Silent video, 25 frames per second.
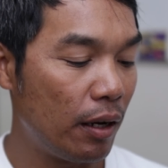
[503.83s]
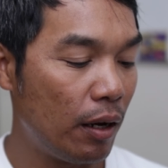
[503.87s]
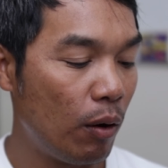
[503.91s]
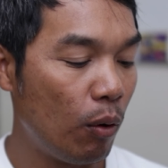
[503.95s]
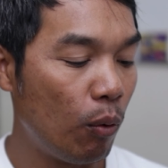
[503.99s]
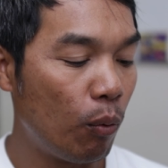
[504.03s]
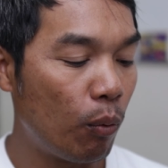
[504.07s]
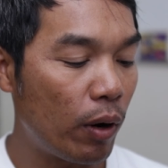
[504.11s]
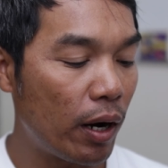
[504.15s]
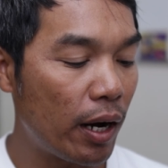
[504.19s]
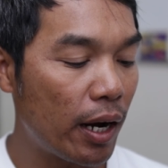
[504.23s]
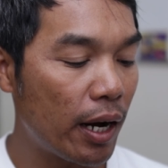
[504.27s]

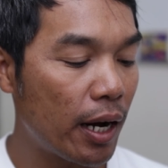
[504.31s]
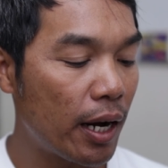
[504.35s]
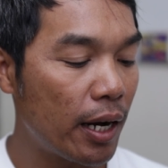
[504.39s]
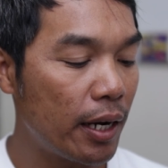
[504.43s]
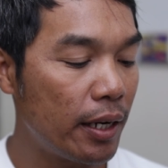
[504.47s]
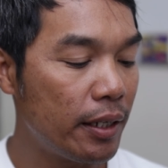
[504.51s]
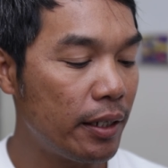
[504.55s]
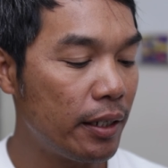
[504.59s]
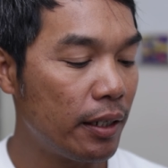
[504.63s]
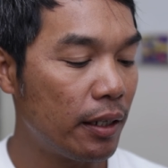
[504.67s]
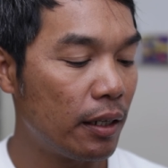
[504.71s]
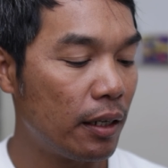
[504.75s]

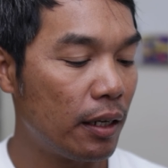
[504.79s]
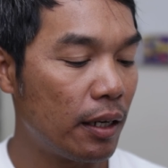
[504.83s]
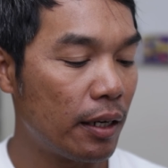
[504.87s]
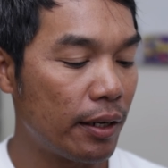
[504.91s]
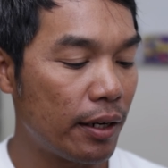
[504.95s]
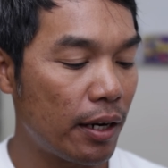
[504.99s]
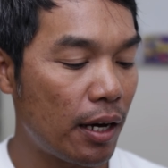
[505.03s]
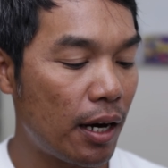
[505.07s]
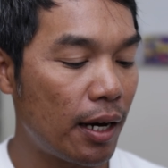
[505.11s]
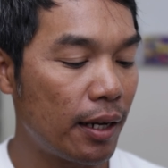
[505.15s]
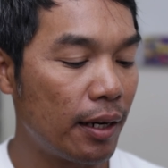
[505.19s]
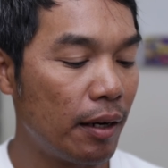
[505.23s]
Why
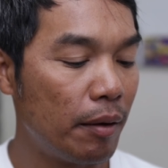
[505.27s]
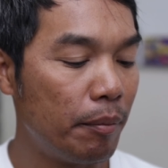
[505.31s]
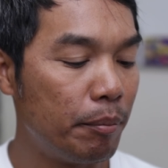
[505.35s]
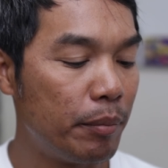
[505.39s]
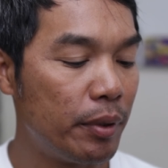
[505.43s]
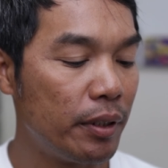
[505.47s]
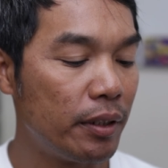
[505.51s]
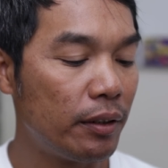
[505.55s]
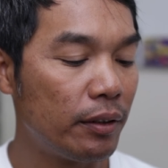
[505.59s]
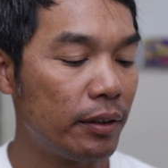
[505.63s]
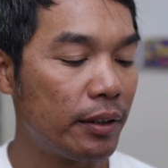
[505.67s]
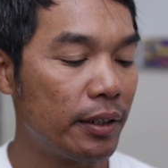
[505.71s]
not
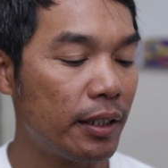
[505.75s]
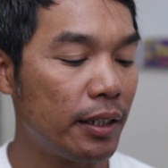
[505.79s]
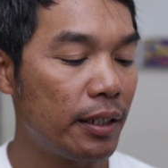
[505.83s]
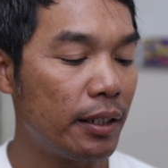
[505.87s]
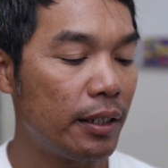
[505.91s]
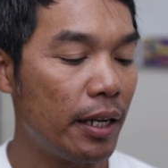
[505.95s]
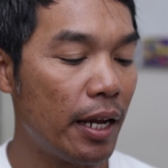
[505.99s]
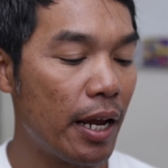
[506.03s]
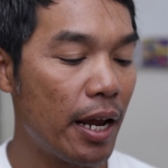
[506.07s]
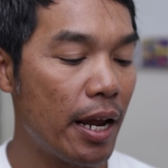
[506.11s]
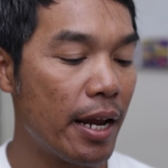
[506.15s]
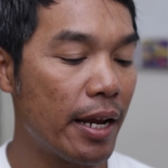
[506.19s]
build
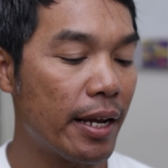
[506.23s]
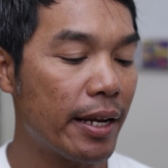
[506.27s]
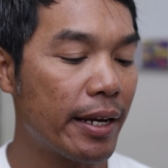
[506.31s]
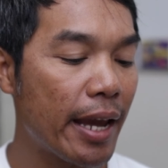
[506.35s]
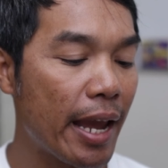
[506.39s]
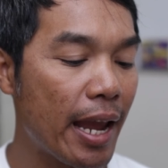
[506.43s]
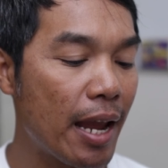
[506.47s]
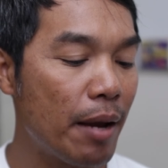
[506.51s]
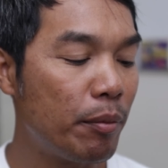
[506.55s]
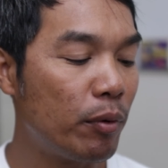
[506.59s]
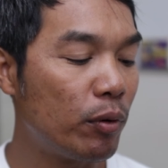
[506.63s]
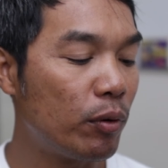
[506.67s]
in a
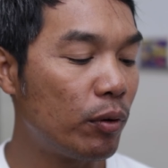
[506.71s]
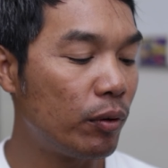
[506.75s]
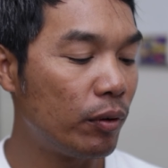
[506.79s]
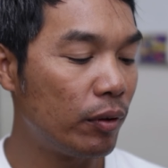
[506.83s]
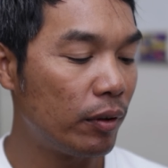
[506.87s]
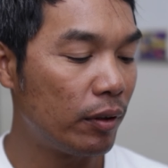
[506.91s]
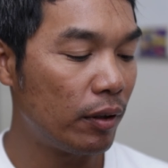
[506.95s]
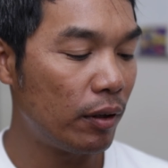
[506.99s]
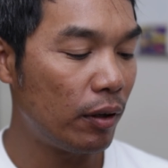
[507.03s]
cable